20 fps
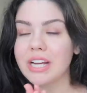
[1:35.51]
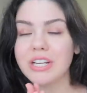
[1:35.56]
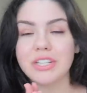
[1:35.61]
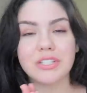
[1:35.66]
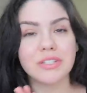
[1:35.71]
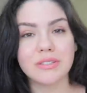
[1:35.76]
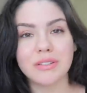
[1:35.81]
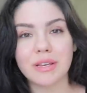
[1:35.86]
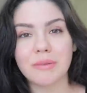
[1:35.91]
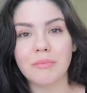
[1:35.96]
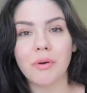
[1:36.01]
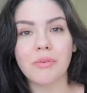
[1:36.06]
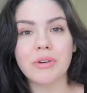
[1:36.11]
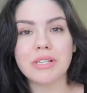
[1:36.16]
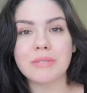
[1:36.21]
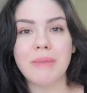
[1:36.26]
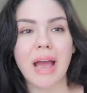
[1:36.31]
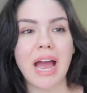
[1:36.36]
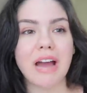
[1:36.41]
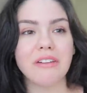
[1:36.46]
I just am
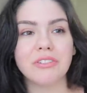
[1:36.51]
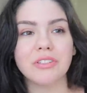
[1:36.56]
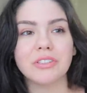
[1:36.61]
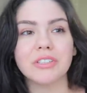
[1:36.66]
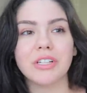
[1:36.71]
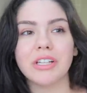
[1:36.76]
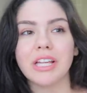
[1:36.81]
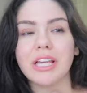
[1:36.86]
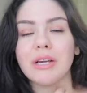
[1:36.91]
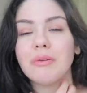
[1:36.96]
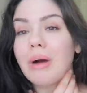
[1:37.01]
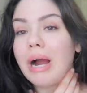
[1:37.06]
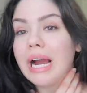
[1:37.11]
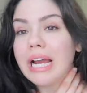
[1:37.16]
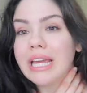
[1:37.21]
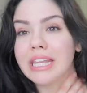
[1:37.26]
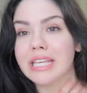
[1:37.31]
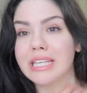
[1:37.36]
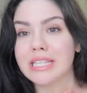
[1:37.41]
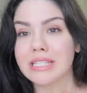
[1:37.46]
always baffled on like
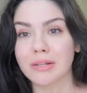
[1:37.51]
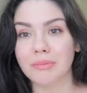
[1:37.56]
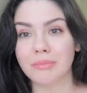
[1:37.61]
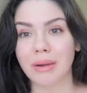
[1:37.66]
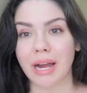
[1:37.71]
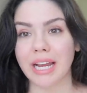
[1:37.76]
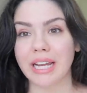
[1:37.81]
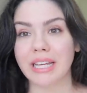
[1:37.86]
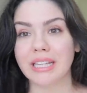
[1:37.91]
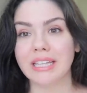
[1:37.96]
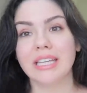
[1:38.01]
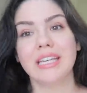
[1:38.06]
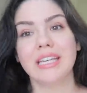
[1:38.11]
why are they still buying